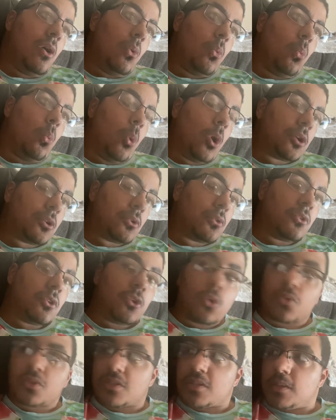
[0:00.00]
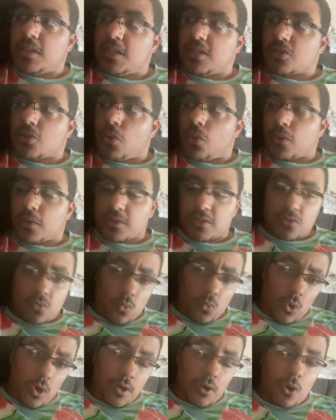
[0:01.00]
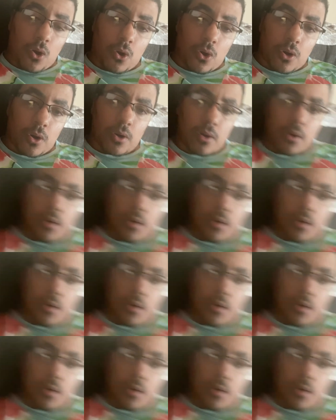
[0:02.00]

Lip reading: what are the notes in these chords? What are